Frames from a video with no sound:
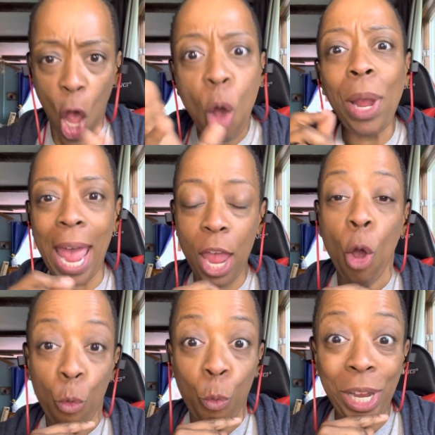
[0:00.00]
okay,
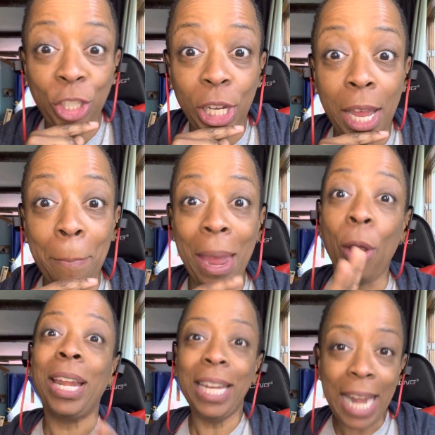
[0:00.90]
we should get
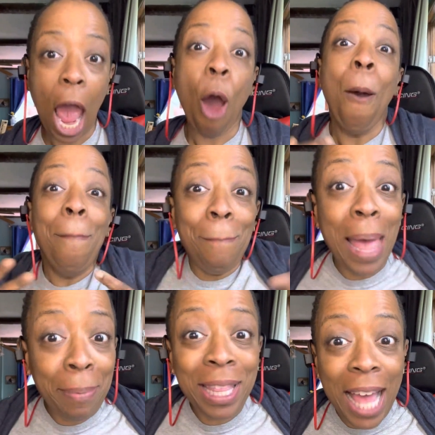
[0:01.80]
married. Now,
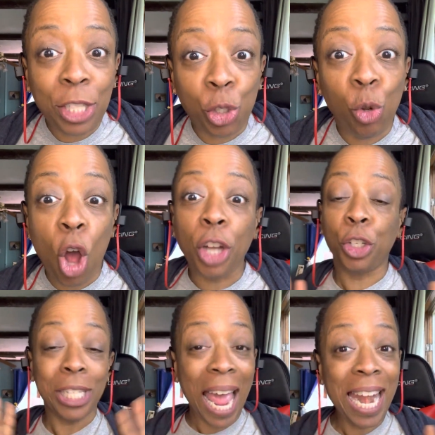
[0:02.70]
maybe that's too
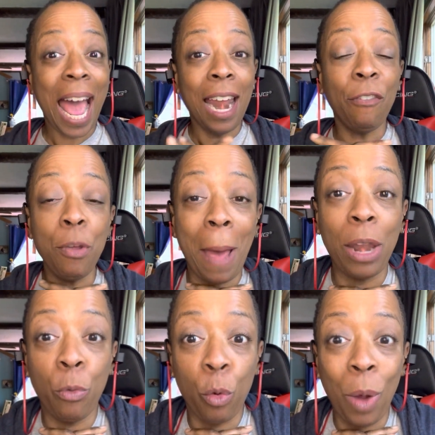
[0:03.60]
cautious, and not
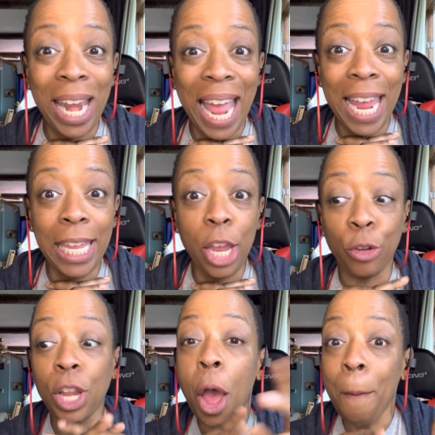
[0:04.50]
everybody would wait 8
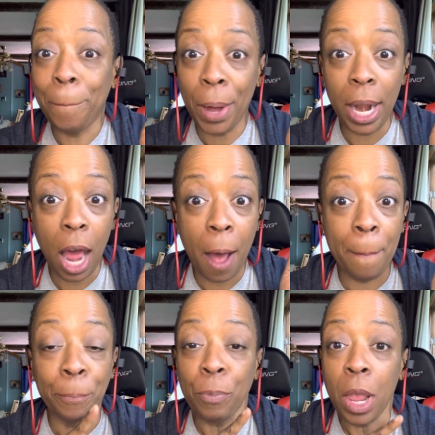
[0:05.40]
years. But
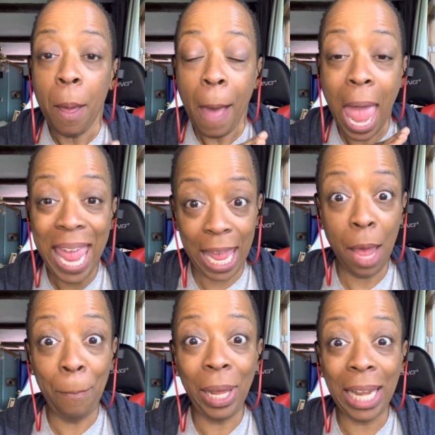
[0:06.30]

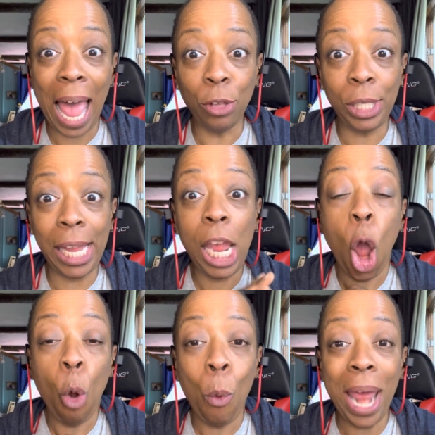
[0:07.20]
Ian Palowski
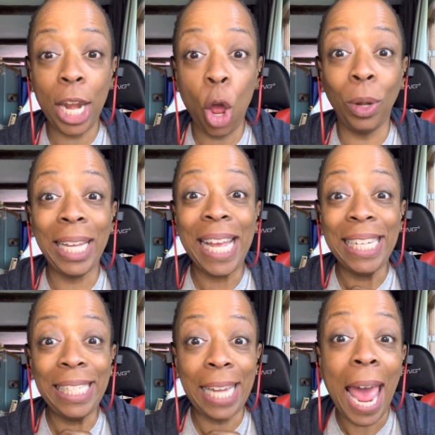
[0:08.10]
waited only
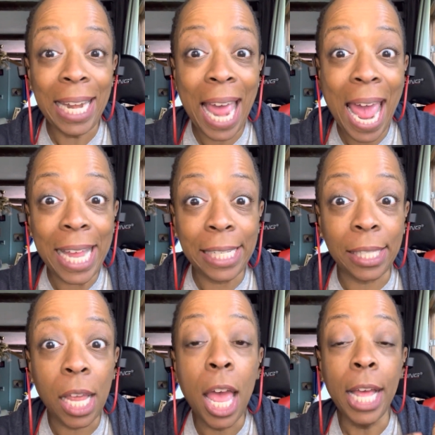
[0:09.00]
10
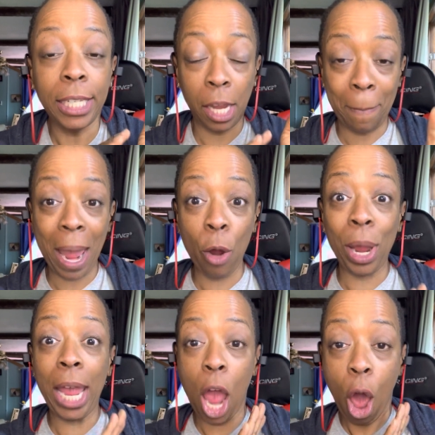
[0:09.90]
days to
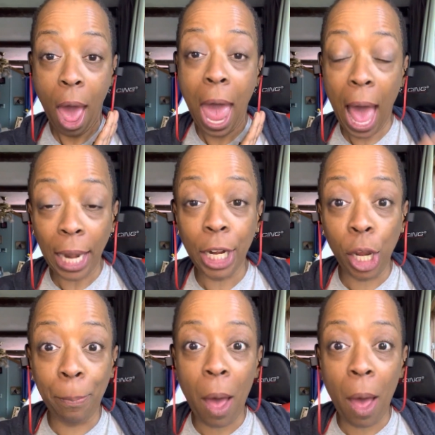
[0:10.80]
marry Melanie